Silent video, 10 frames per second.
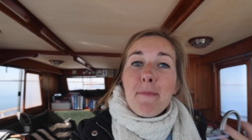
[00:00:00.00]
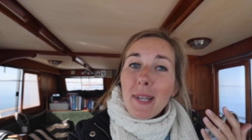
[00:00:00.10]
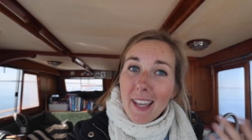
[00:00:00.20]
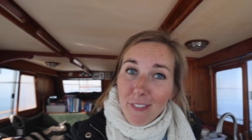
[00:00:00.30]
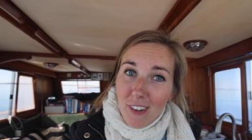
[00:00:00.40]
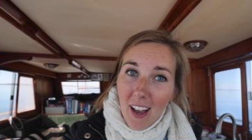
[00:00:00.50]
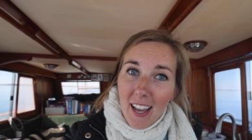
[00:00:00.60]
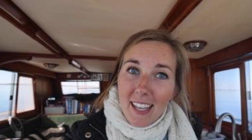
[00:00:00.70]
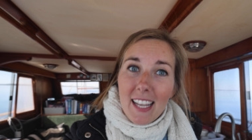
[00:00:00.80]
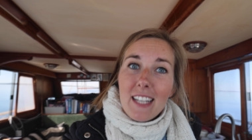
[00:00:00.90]
But if
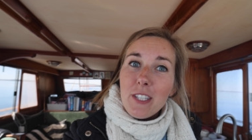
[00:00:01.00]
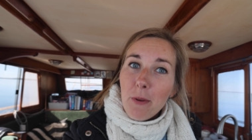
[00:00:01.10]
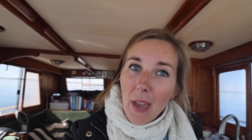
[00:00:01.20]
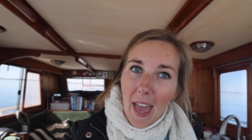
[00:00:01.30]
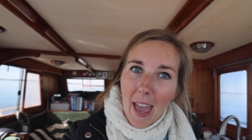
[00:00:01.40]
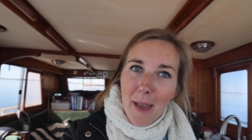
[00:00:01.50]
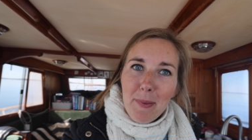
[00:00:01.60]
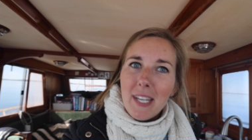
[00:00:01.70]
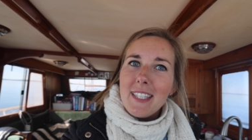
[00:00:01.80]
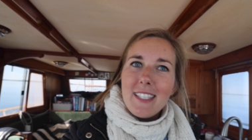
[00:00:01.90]
not, it's okay
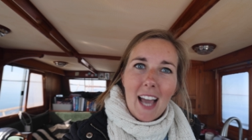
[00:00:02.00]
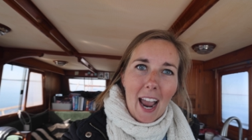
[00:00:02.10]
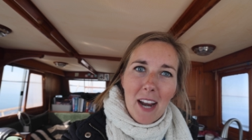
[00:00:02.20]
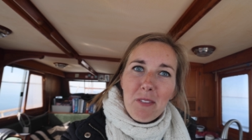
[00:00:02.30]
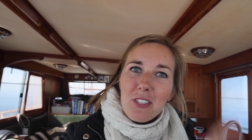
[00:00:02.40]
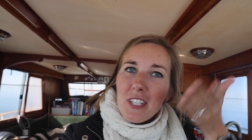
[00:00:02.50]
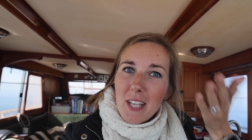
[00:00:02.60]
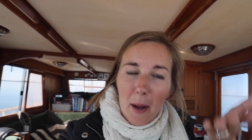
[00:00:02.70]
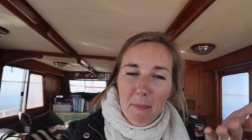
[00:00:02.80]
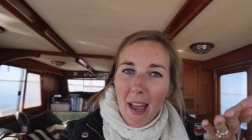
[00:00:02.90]
because the tide will
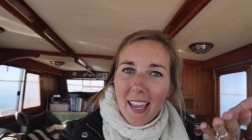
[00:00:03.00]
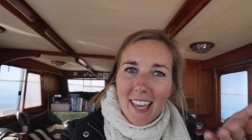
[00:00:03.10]
just come back